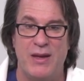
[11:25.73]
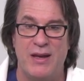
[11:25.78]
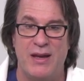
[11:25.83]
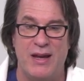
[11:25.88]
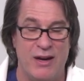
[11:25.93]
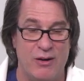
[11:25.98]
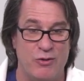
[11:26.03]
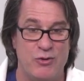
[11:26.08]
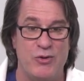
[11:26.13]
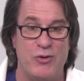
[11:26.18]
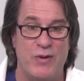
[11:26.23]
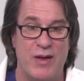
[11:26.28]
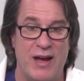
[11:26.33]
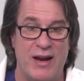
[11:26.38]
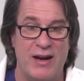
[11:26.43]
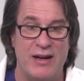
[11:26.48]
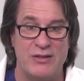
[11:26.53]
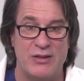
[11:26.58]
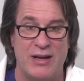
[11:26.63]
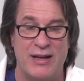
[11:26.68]
it'll do
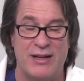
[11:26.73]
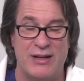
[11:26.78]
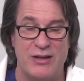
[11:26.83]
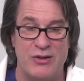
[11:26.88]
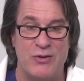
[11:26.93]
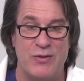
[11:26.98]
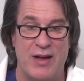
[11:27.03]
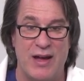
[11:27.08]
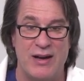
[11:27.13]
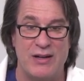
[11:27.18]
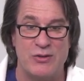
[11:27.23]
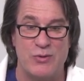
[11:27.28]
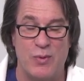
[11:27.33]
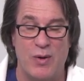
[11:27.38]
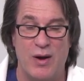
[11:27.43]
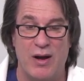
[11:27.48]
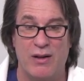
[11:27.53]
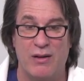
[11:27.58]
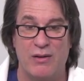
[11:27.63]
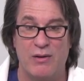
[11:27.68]
that, as it can do that as
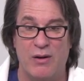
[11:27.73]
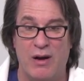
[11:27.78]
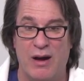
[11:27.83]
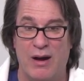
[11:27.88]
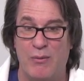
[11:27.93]
well.